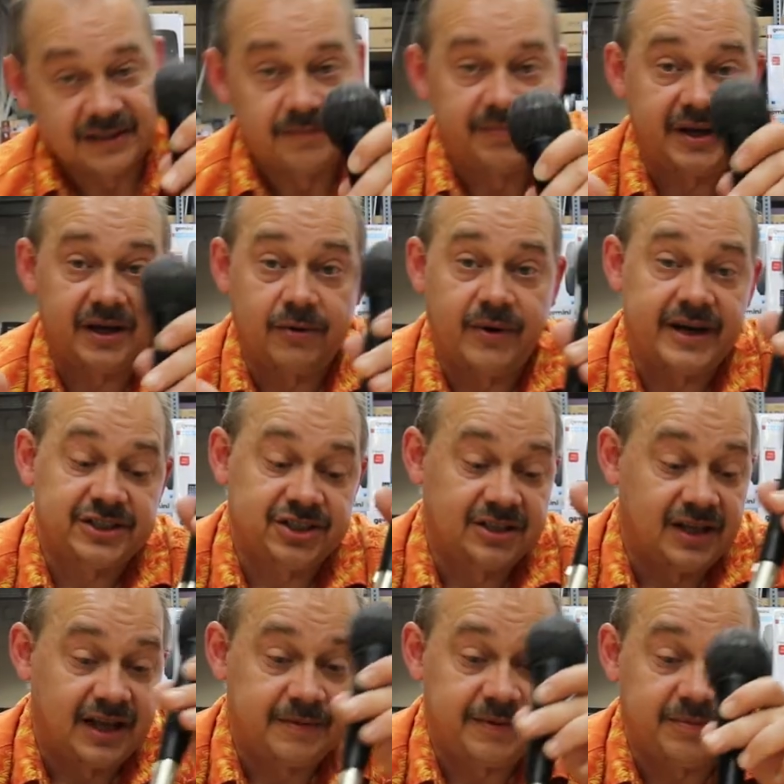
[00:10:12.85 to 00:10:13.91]
is a big question
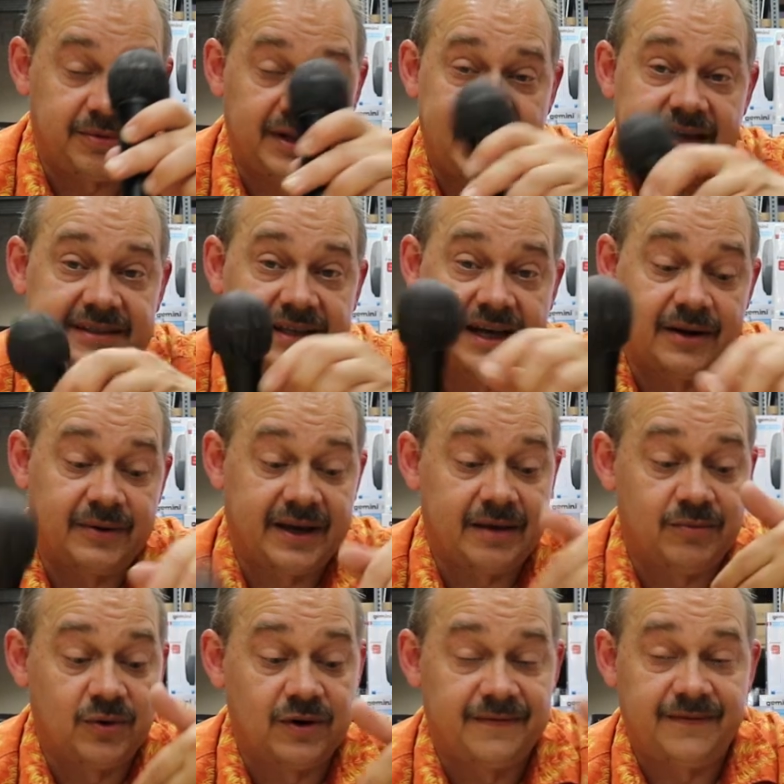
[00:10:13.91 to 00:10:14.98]
a lot of people ask. How do I
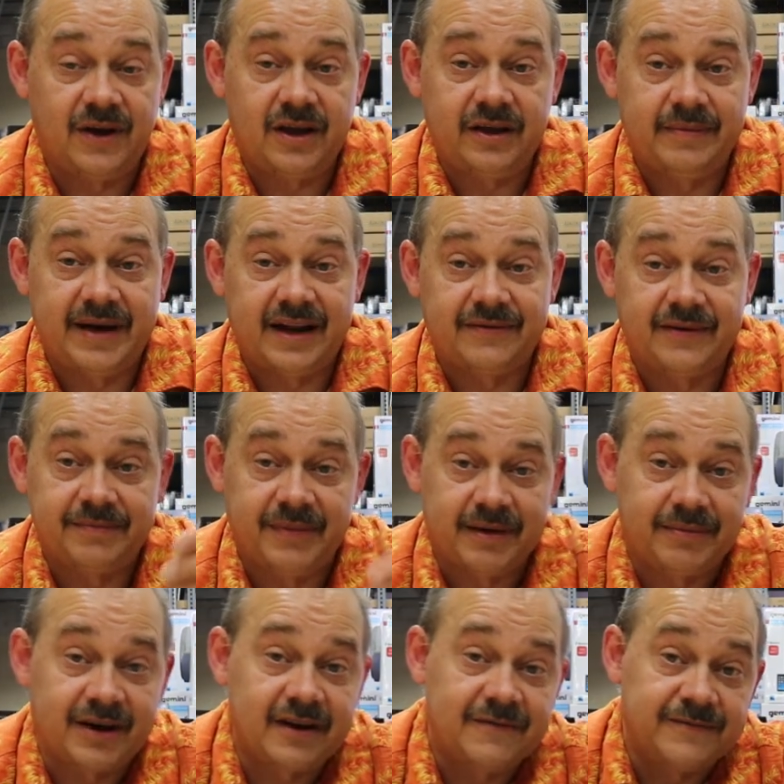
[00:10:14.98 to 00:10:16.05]
get more volume out of it? My
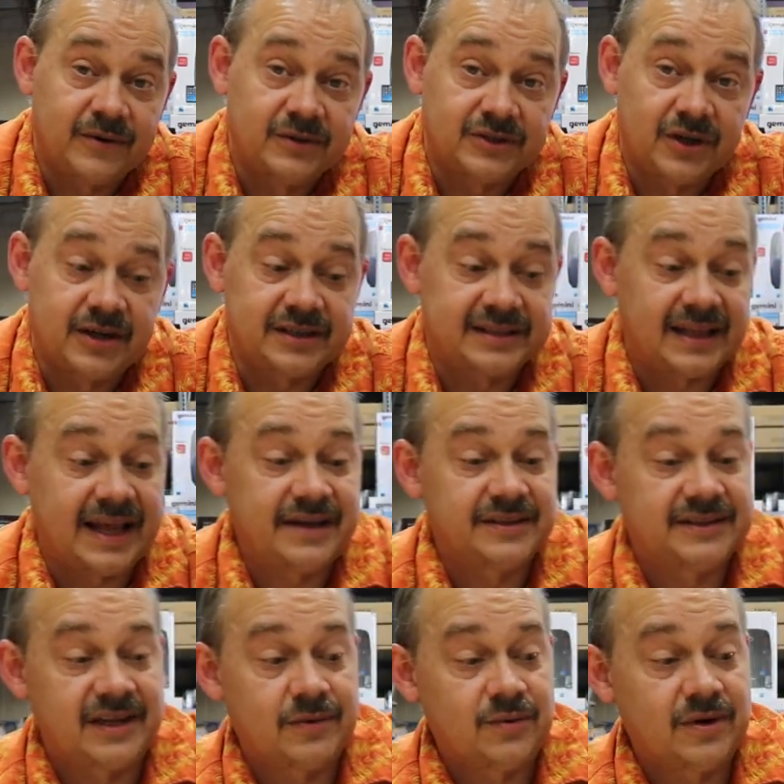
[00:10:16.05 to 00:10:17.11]
microphones aren't as loud
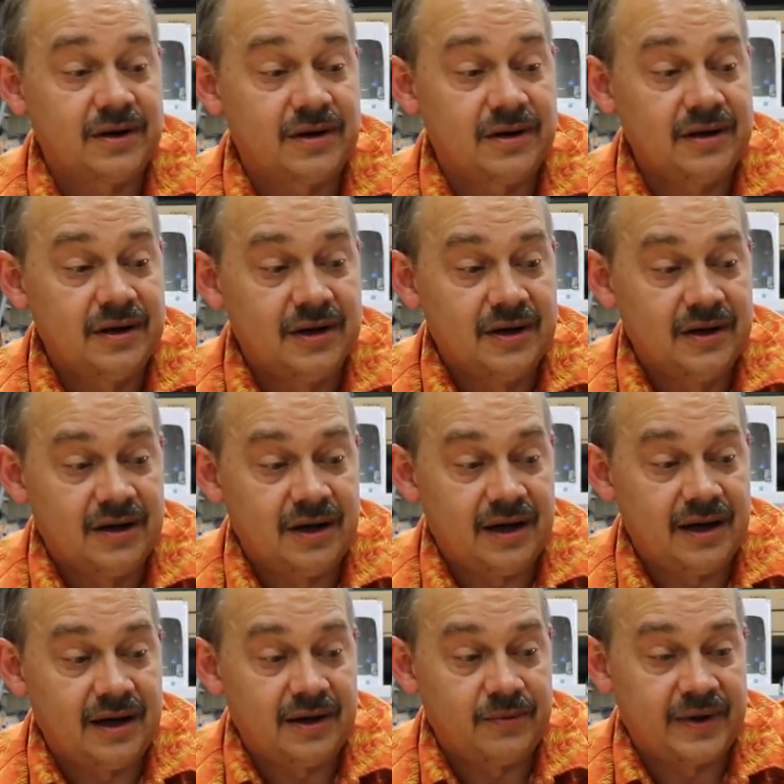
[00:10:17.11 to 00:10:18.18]
as they were
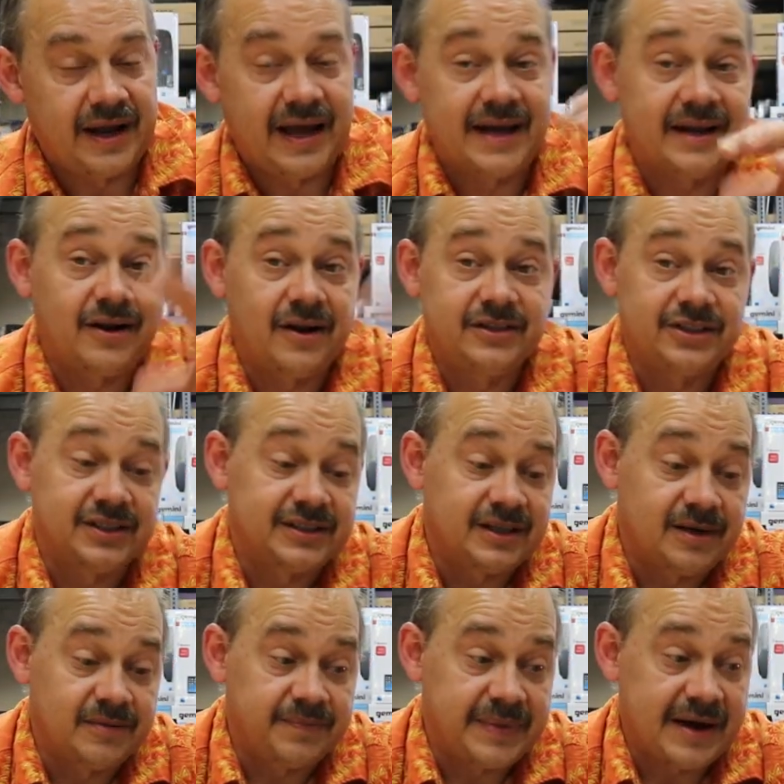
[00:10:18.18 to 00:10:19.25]
uh, when I had it on just
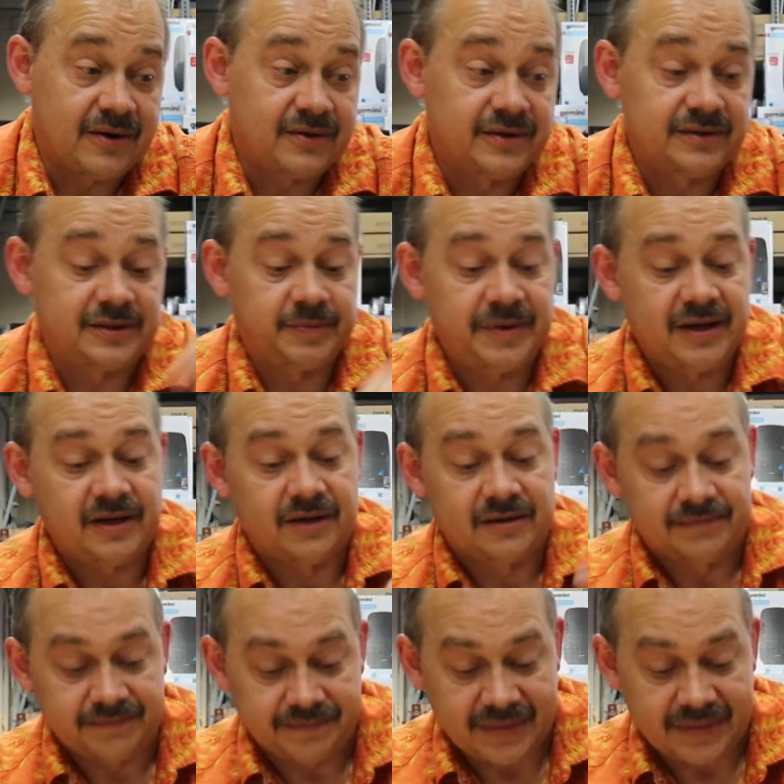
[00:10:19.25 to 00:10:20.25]
a powered speaker.